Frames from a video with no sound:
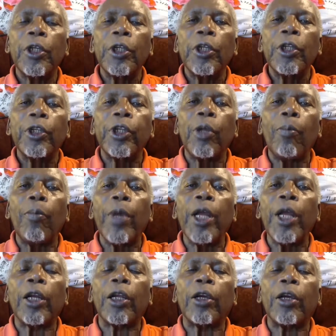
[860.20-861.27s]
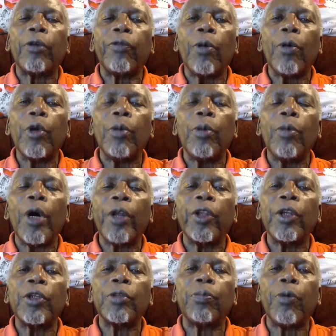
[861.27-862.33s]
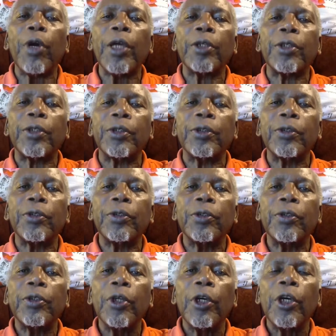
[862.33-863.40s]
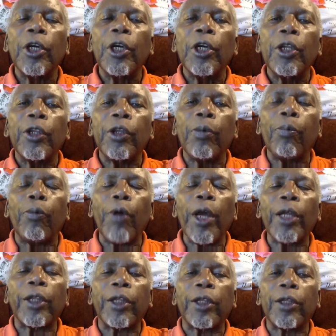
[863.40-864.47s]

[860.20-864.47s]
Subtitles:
The milk from your mother's breast, the breath,